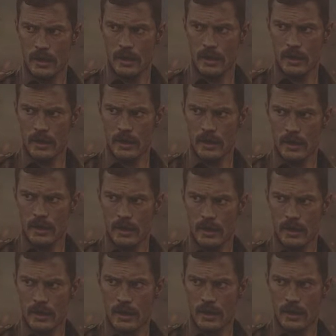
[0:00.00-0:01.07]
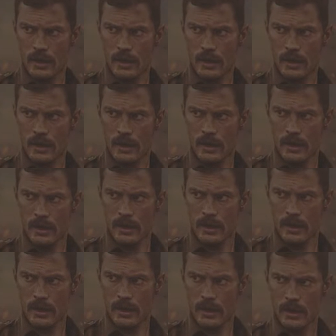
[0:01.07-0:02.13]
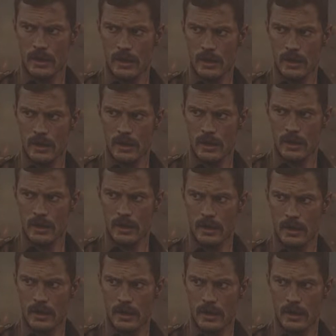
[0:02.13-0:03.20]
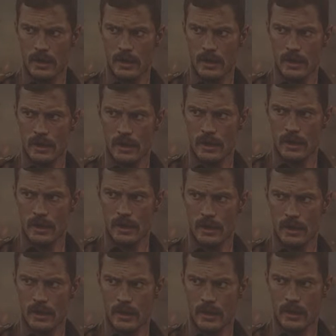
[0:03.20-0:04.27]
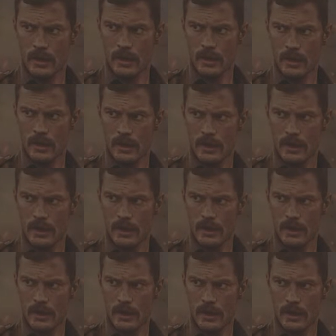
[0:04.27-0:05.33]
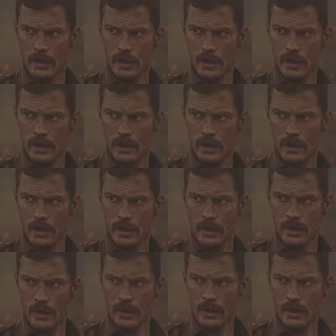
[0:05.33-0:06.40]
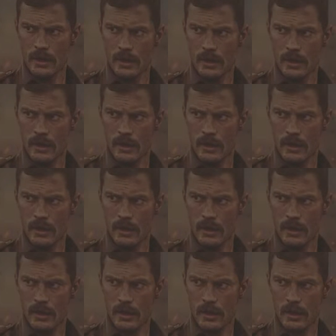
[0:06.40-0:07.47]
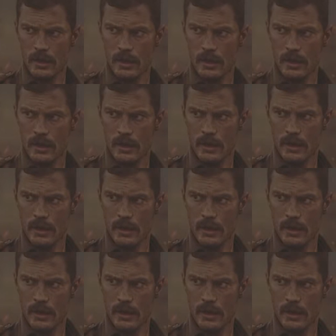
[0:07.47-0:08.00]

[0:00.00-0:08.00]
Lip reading: (not speaking)